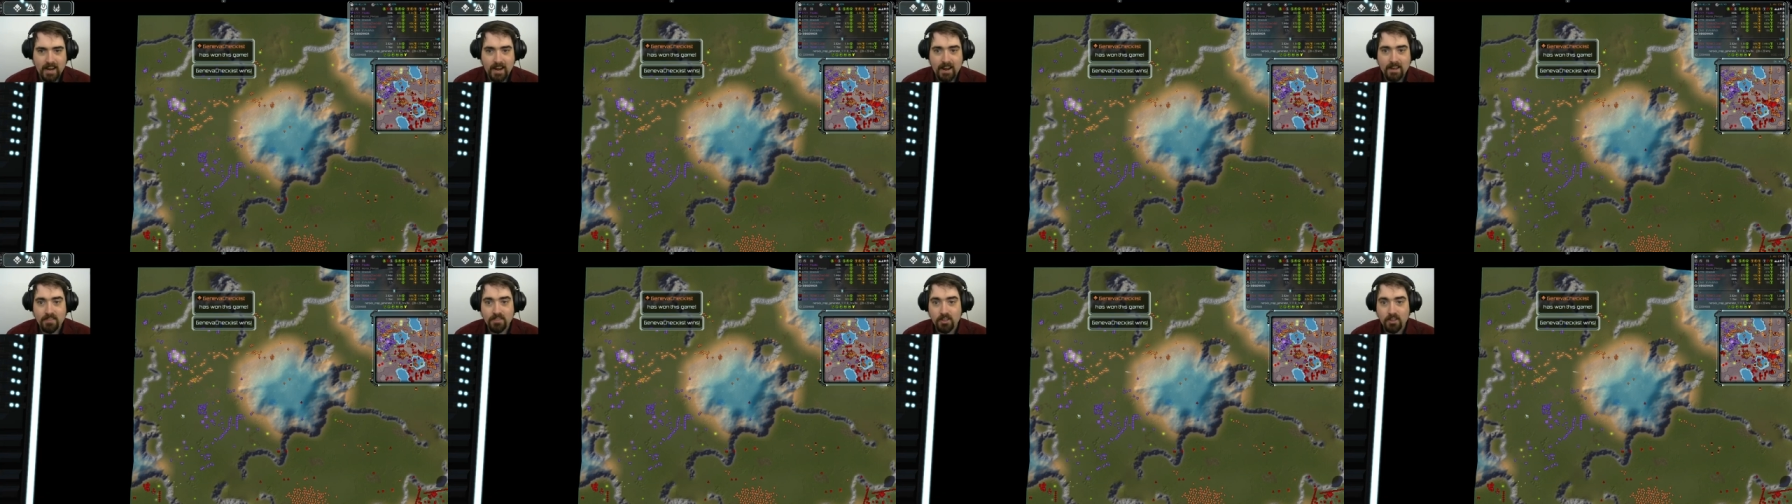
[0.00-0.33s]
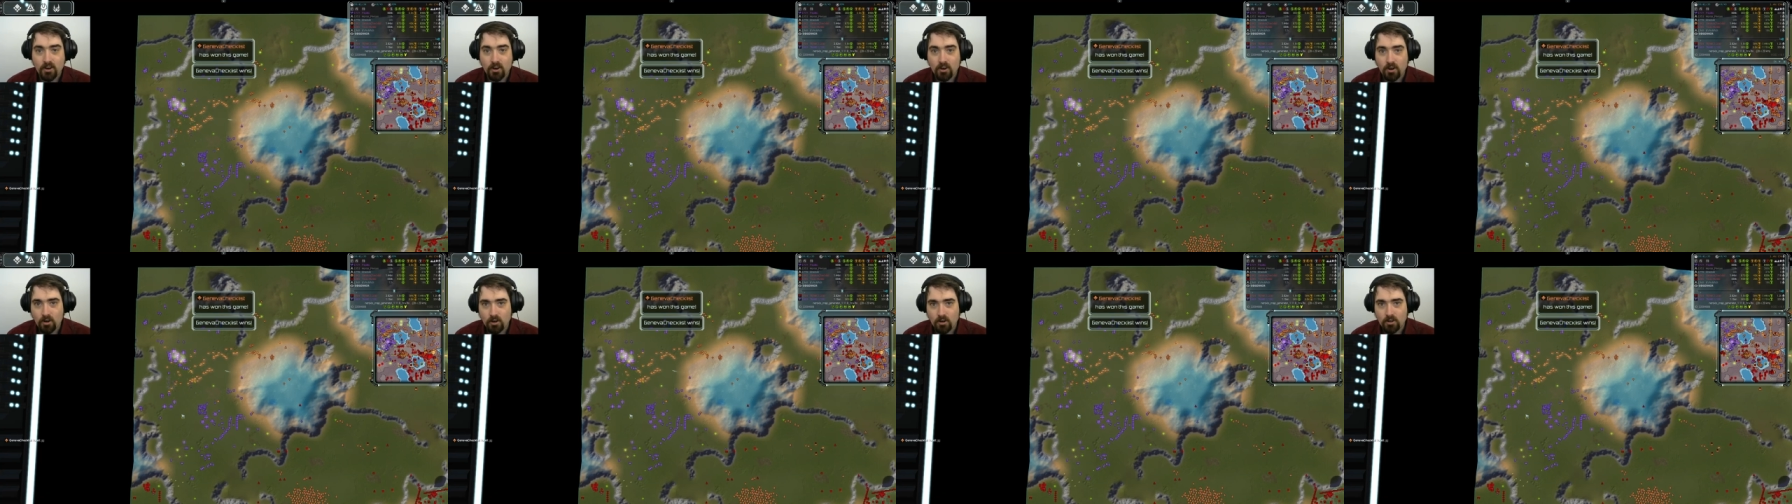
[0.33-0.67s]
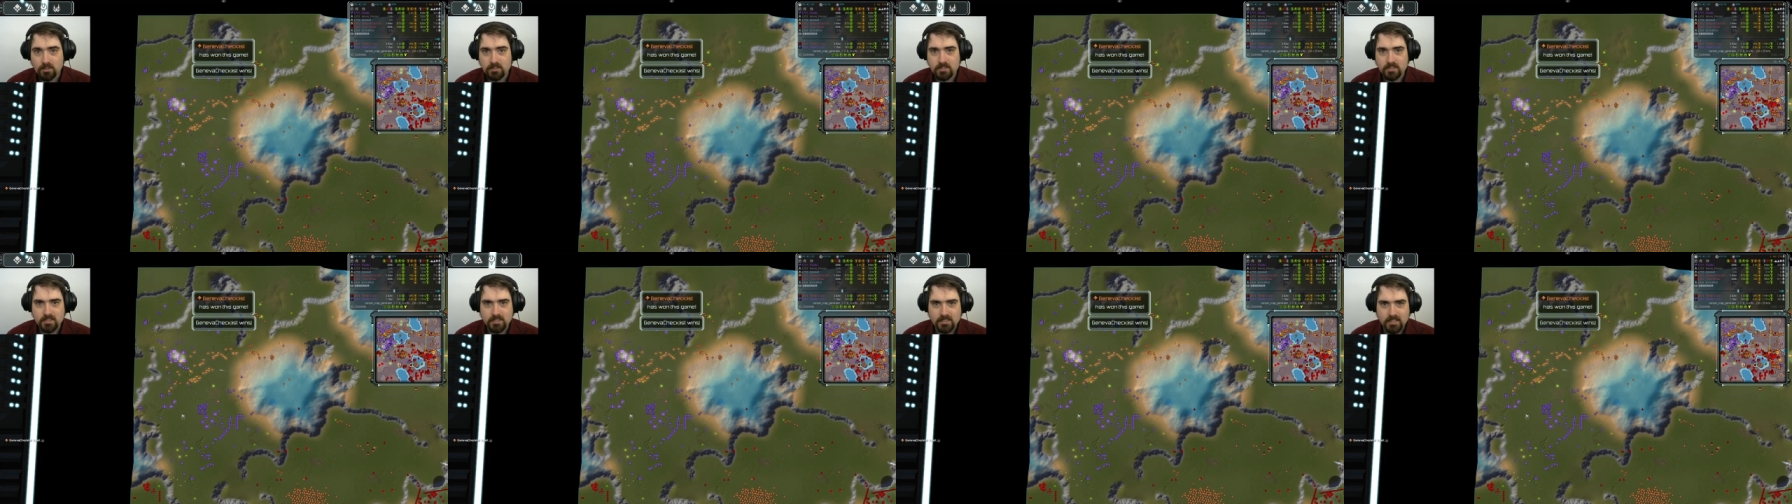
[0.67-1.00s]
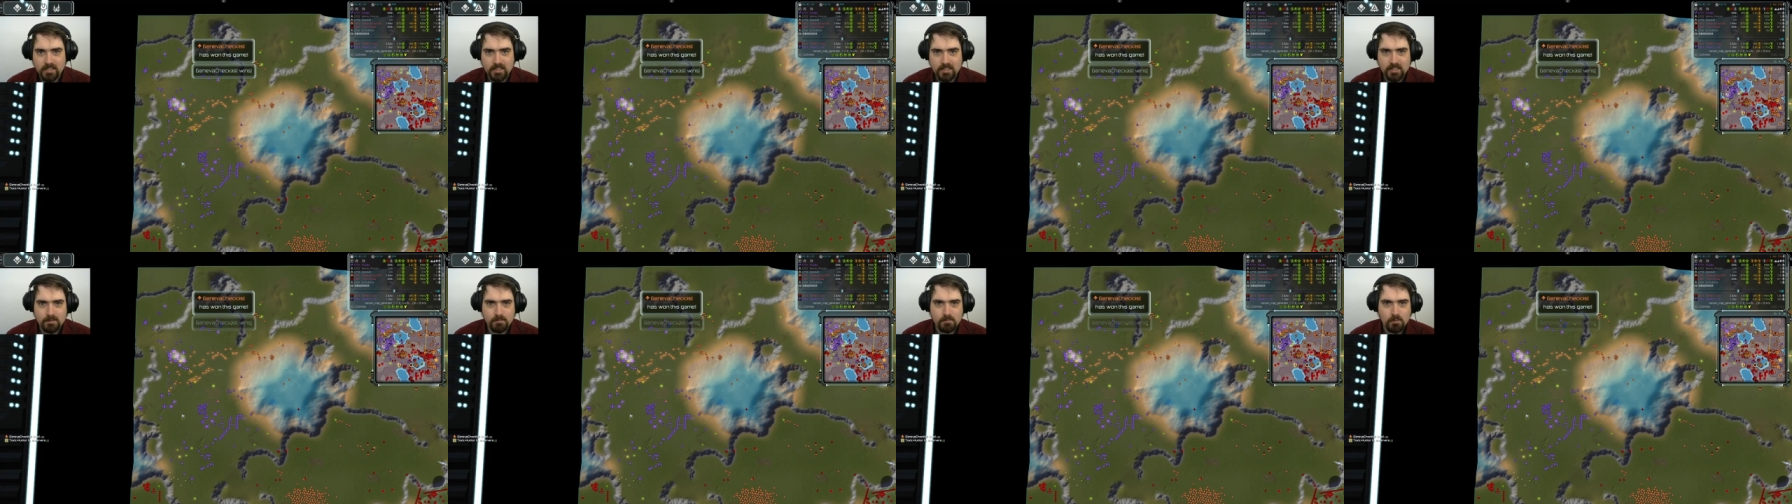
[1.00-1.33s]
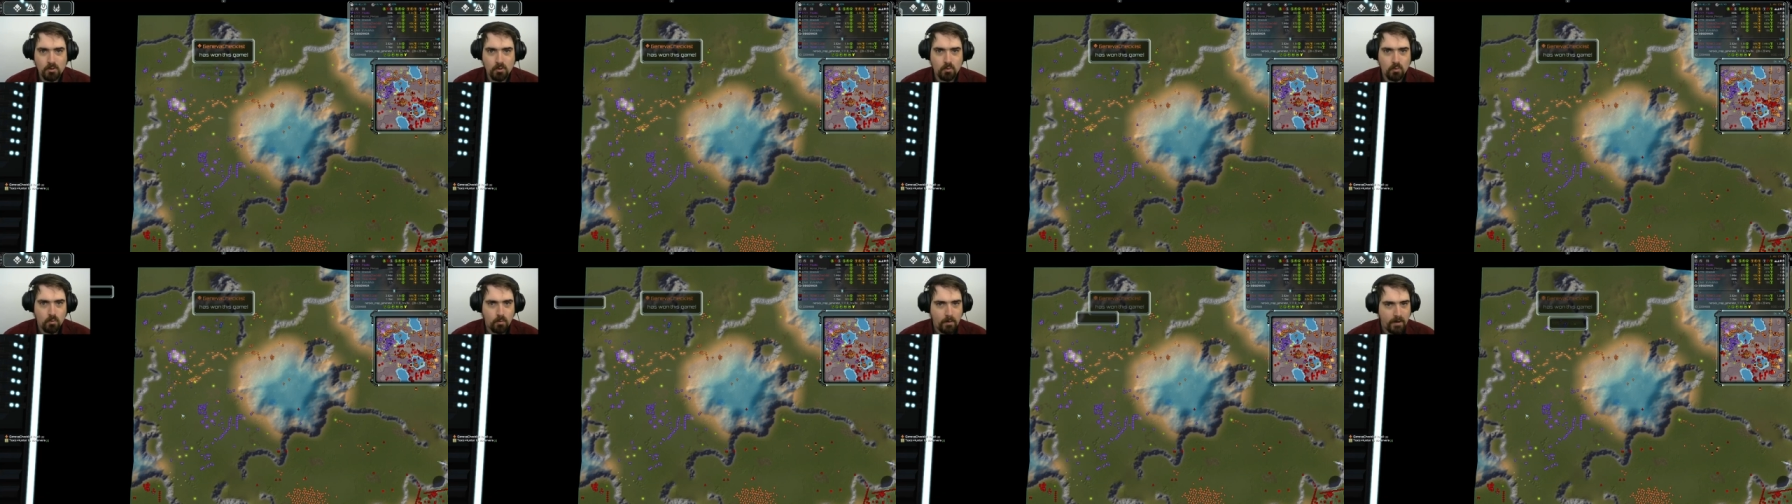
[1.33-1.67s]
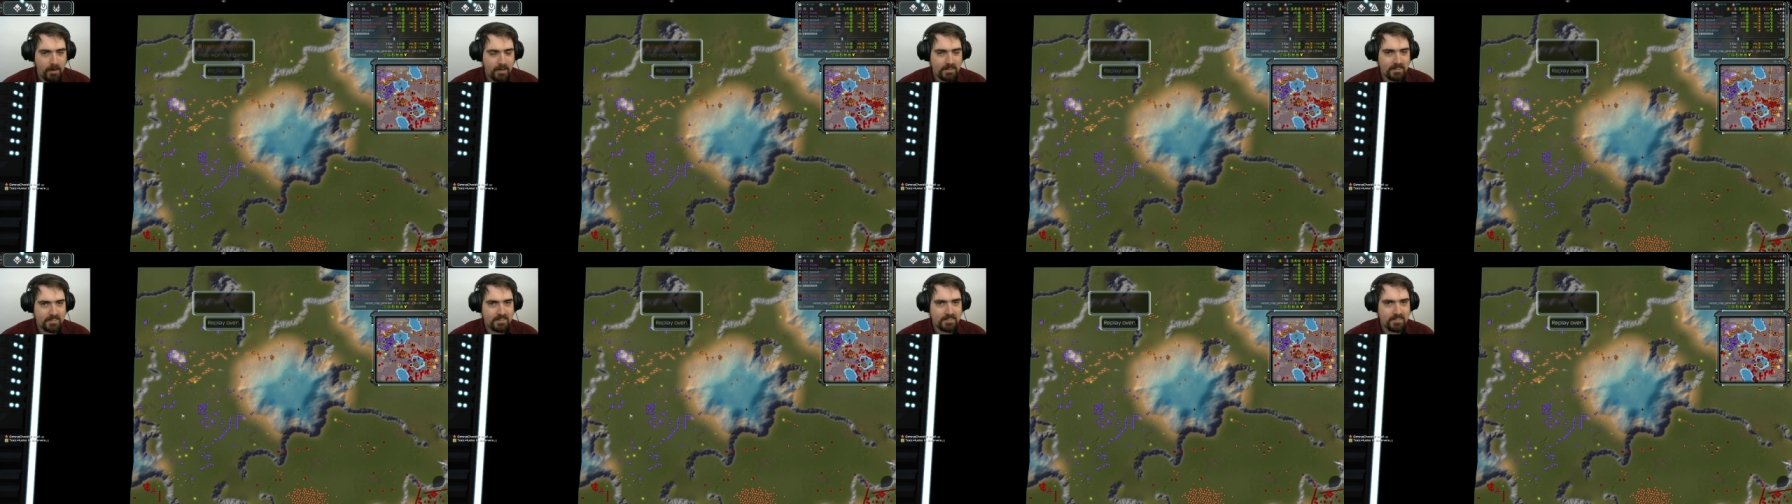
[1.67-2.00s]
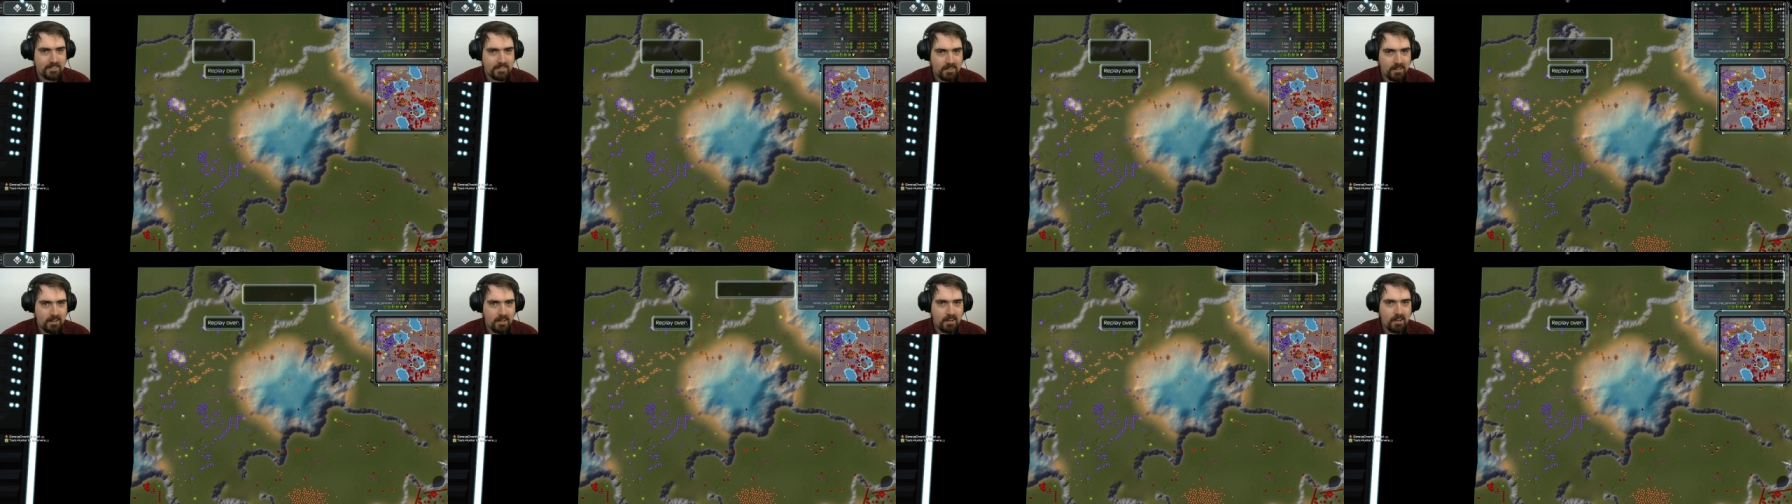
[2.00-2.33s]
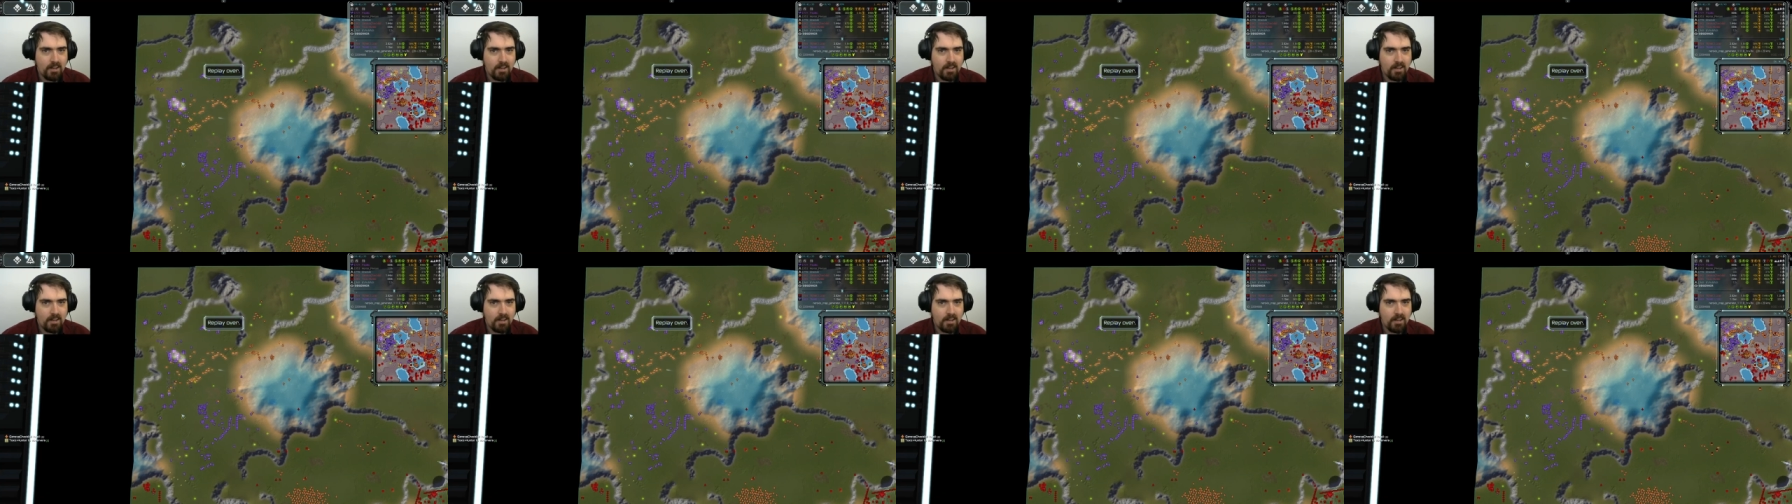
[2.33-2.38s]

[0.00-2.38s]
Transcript: and the hot team wins.